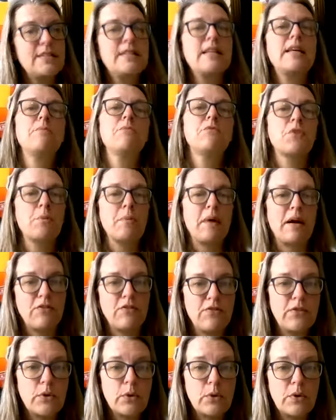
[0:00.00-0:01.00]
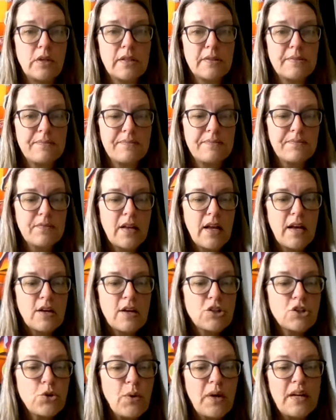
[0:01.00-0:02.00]
Same for my food.
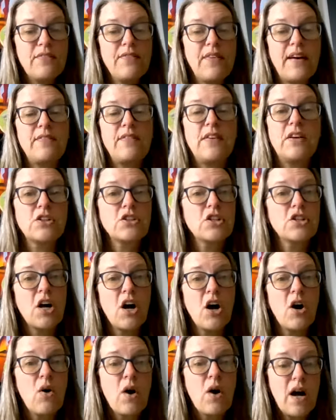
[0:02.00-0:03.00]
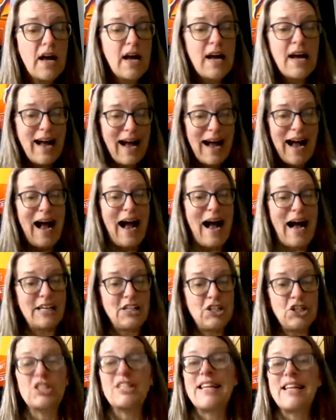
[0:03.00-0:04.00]
25 years ago,
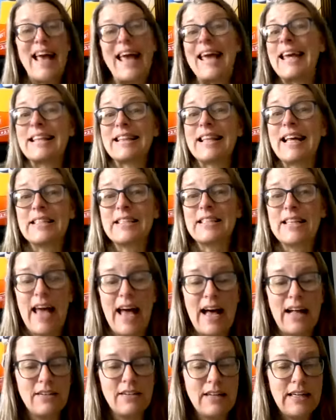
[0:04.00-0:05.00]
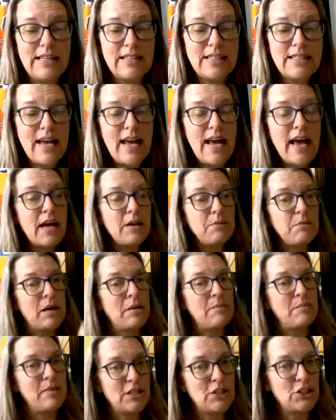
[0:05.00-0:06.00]
I just ate less calories and
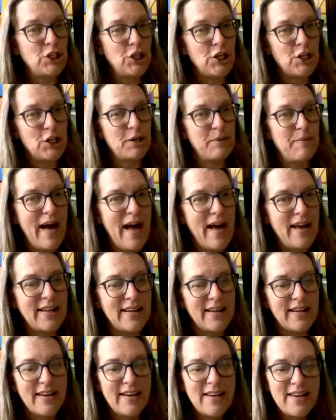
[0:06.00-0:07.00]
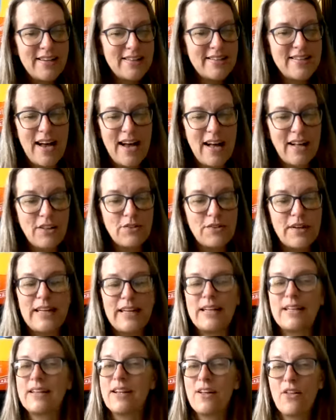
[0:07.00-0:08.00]
my much younger body
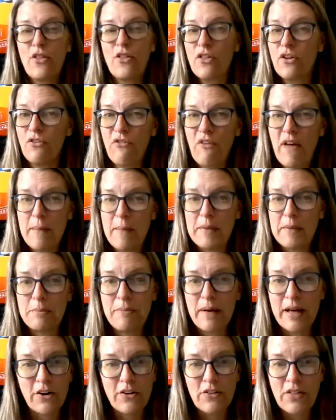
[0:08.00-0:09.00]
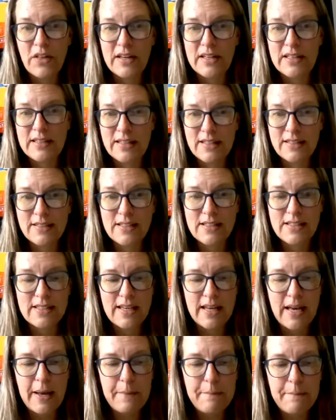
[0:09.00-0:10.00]
tolerated the famine better than it does
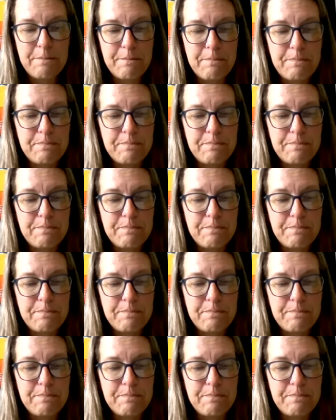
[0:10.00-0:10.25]
today.